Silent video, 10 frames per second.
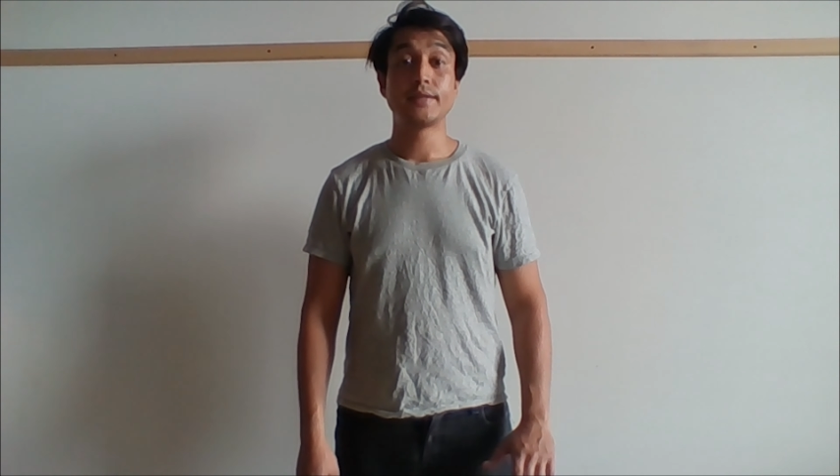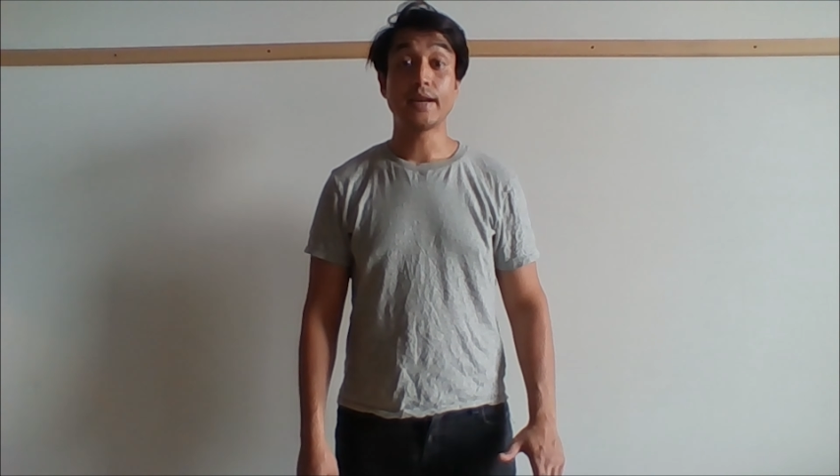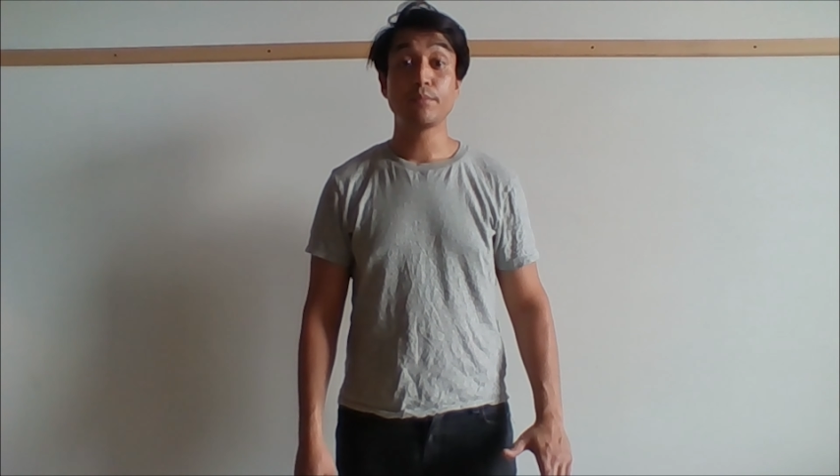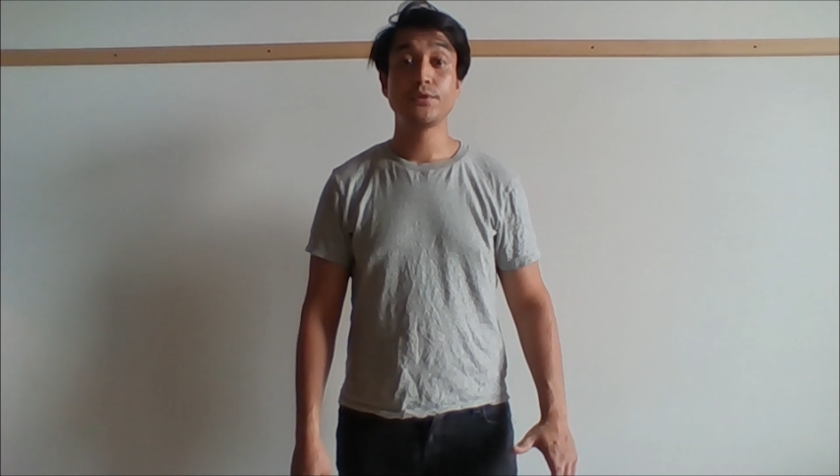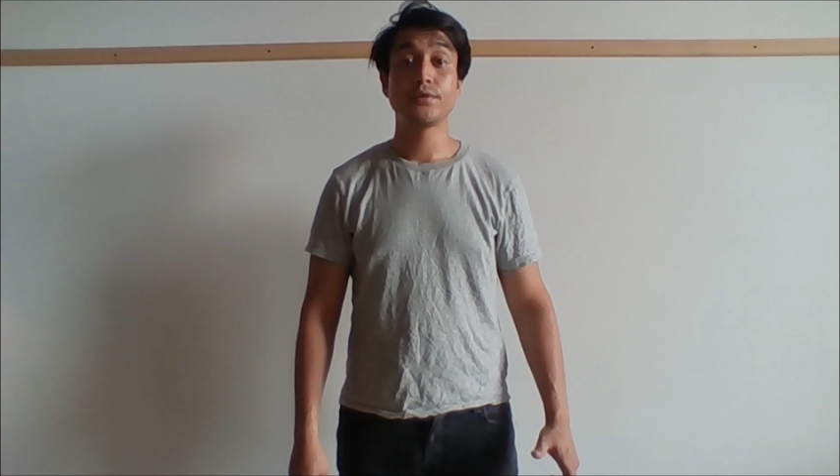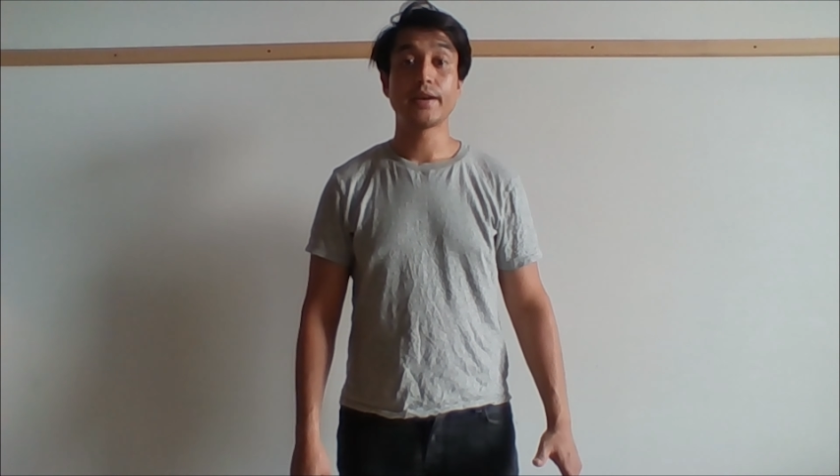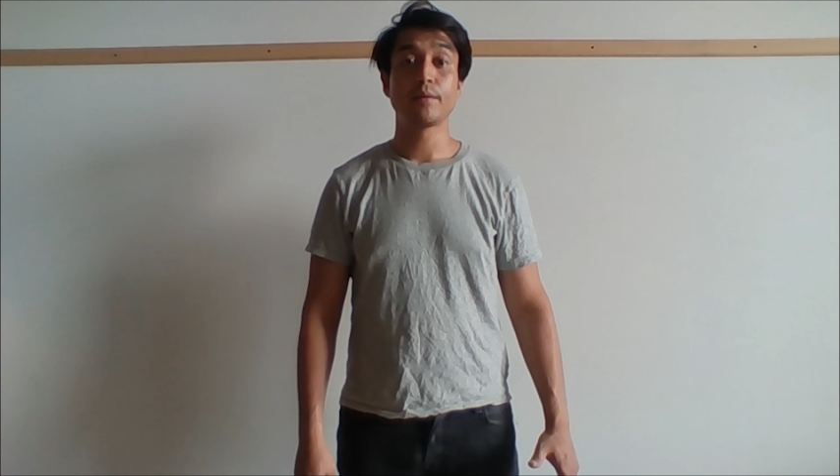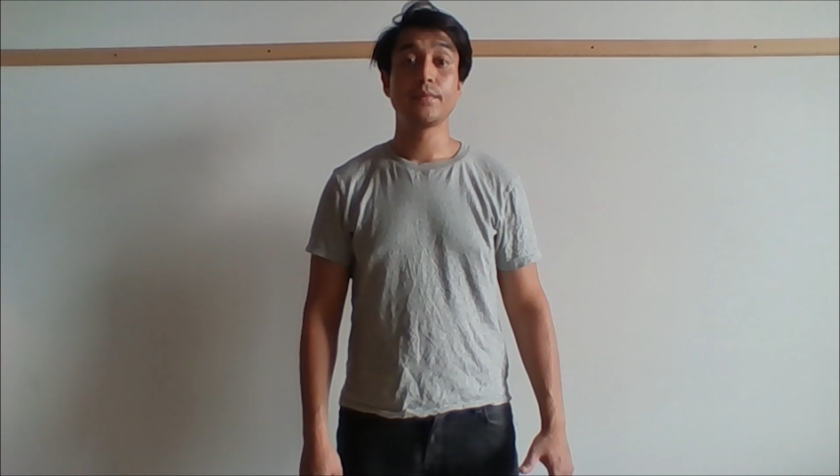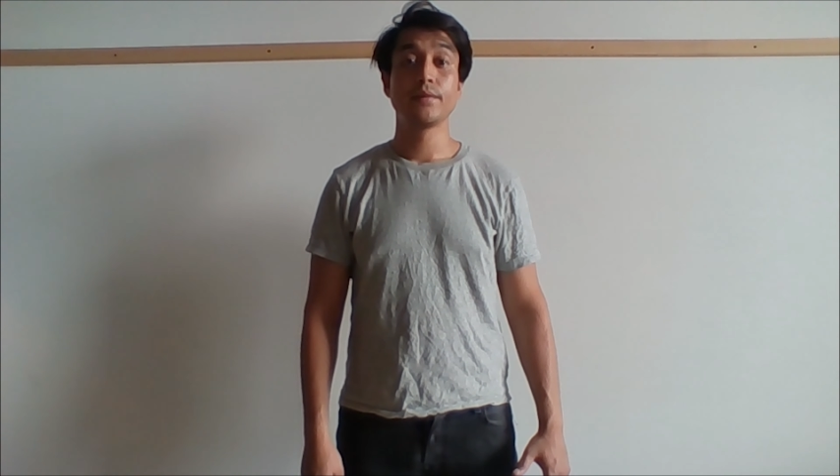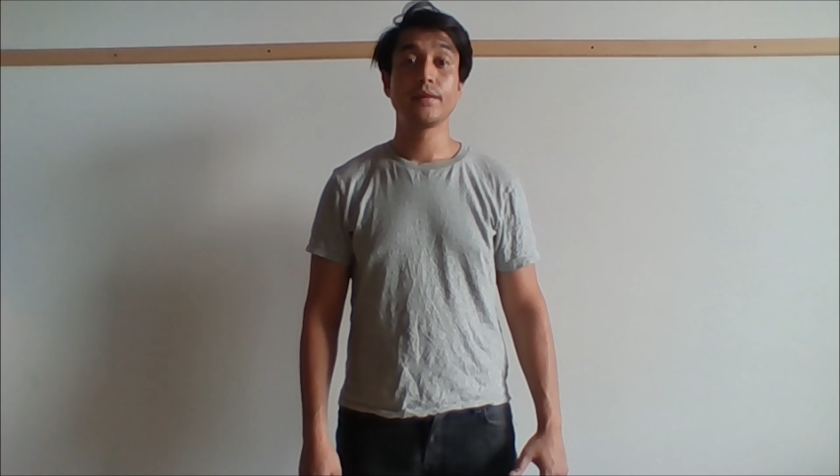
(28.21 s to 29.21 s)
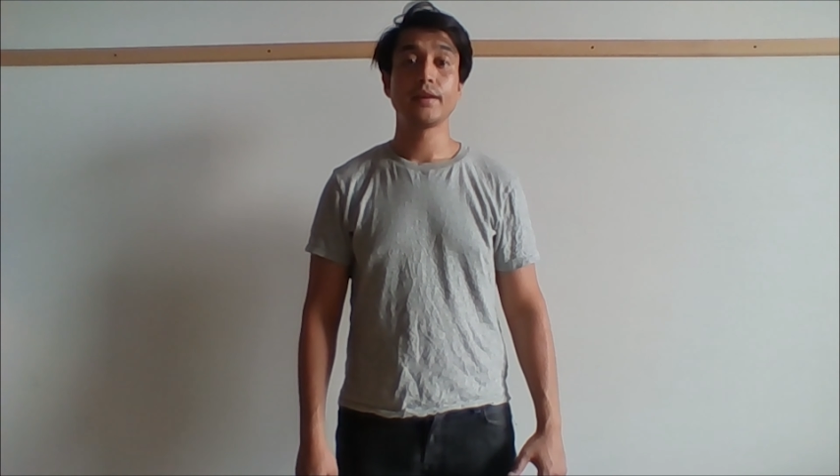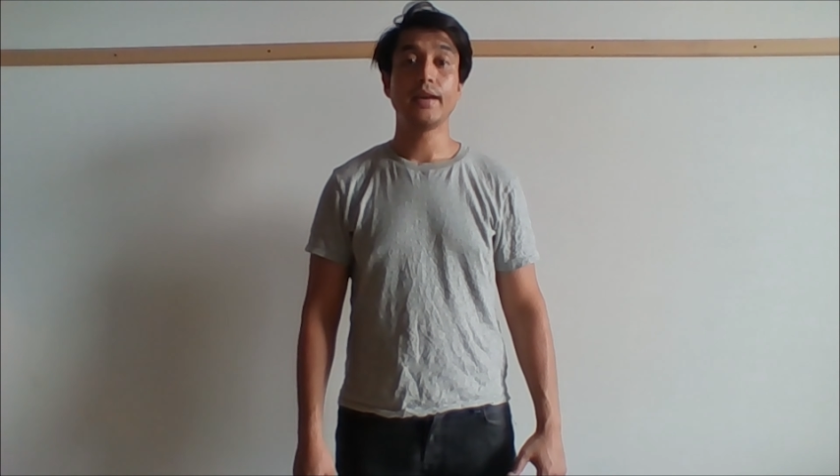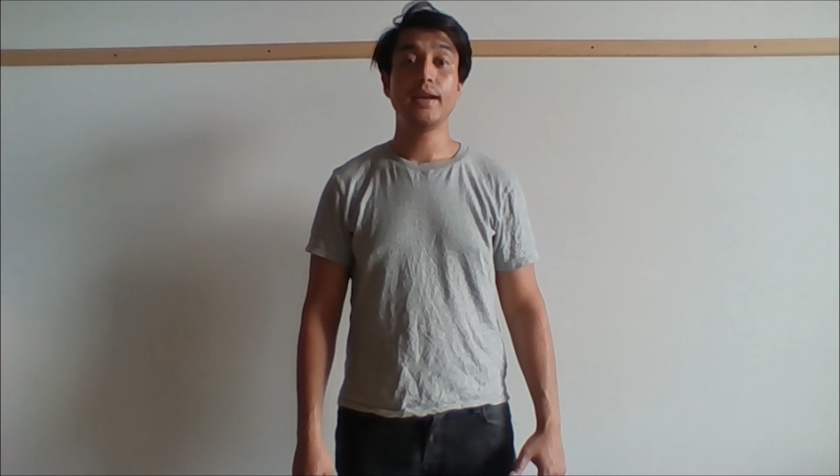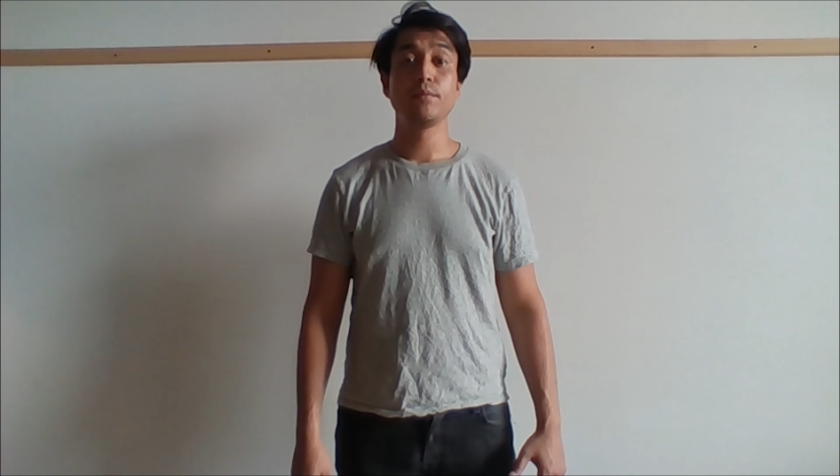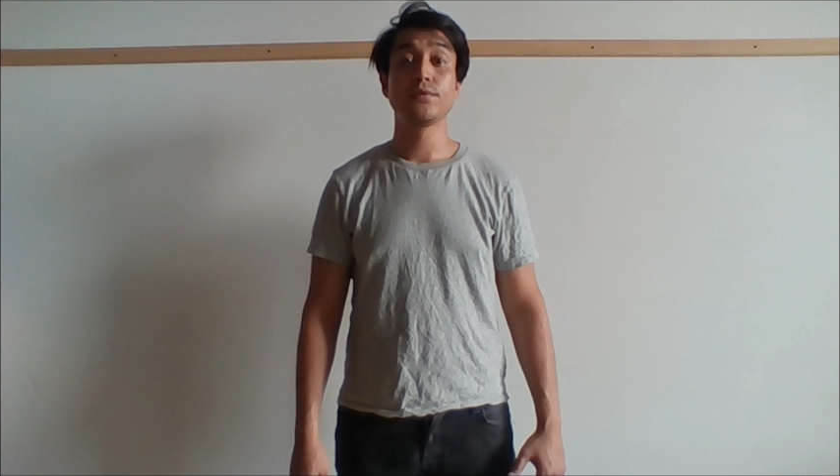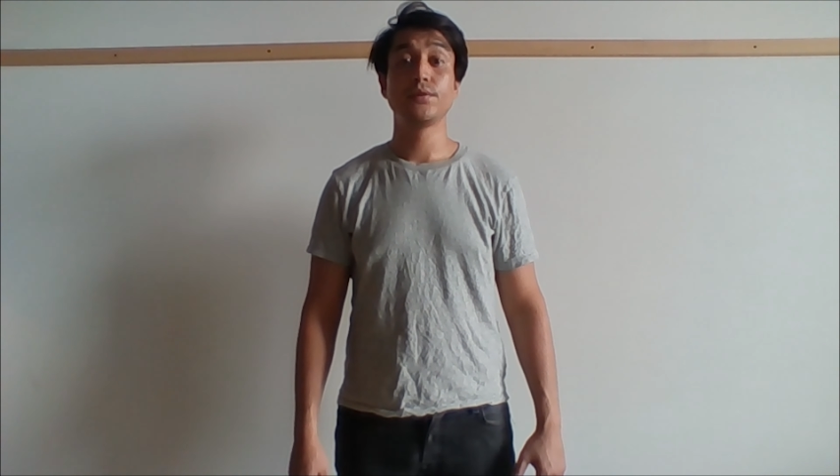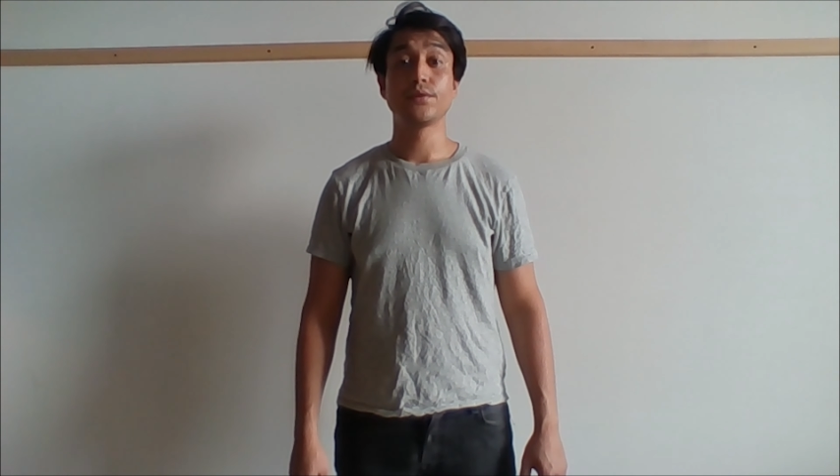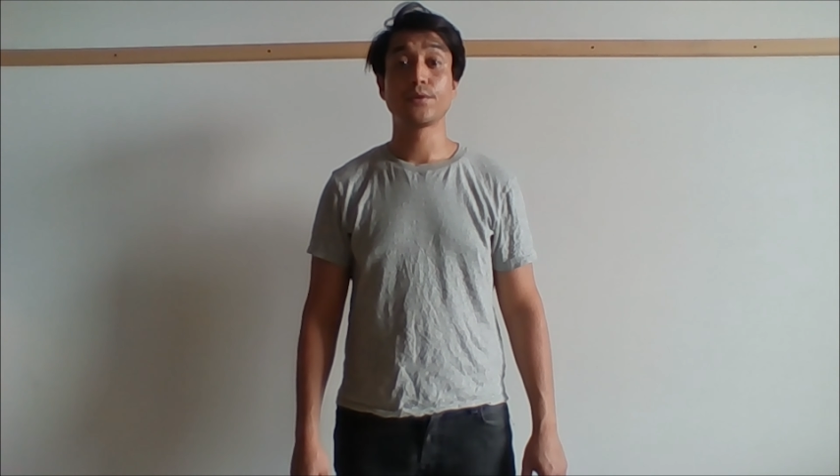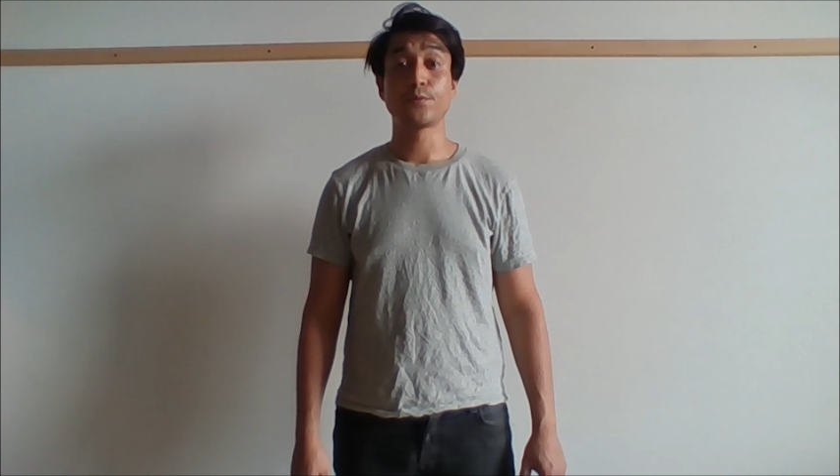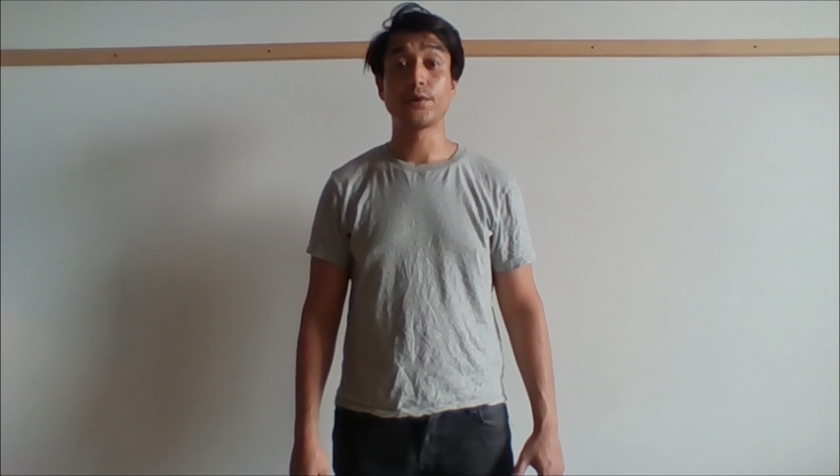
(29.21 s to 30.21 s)
Tap2Tap aims to
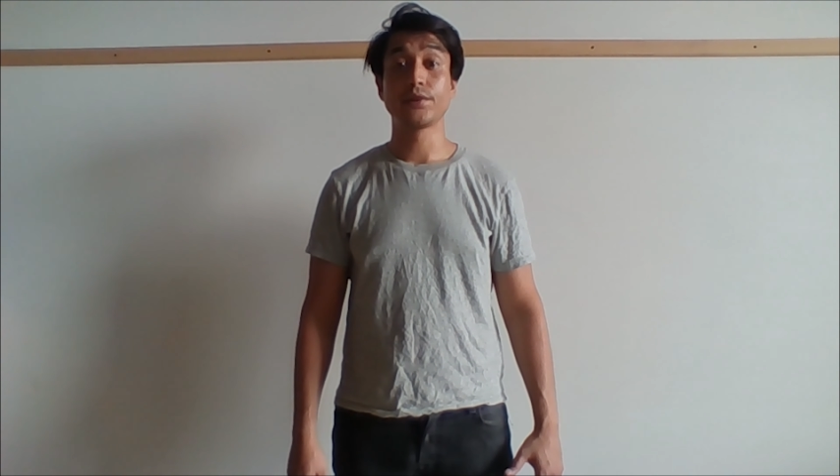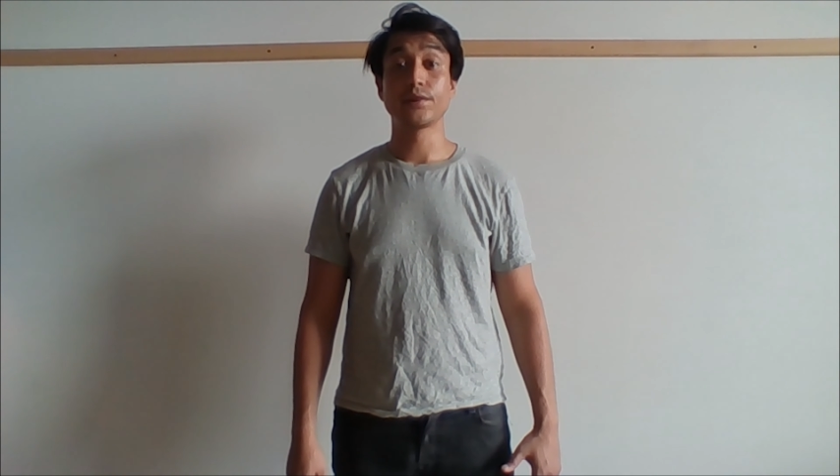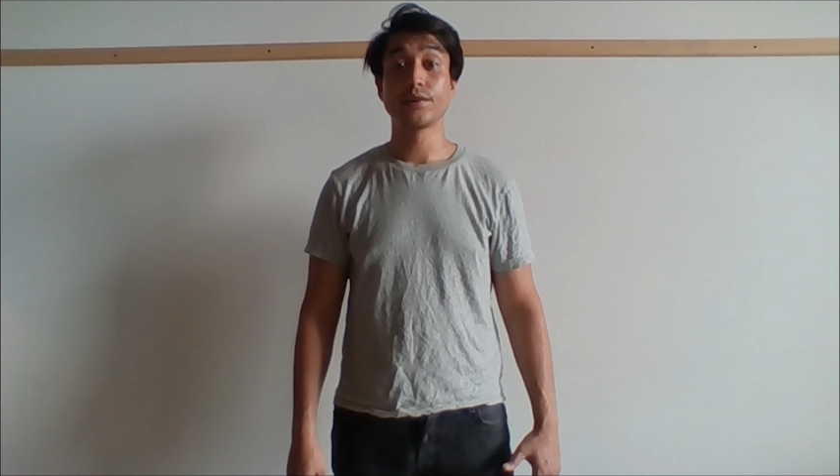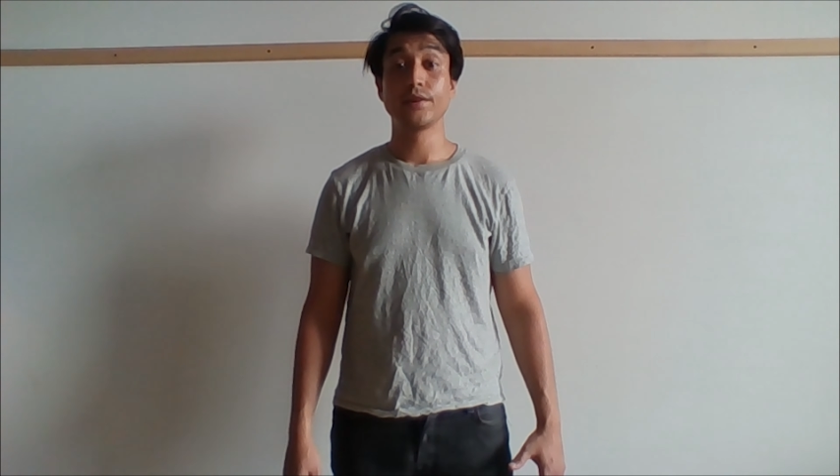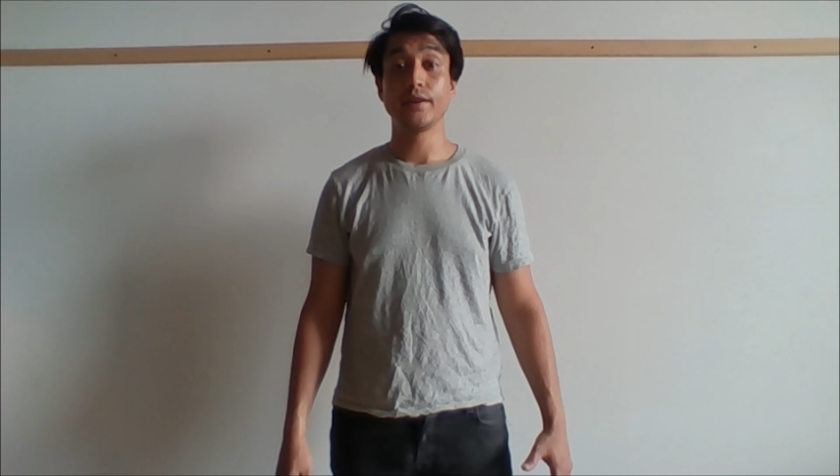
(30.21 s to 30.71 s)
turn water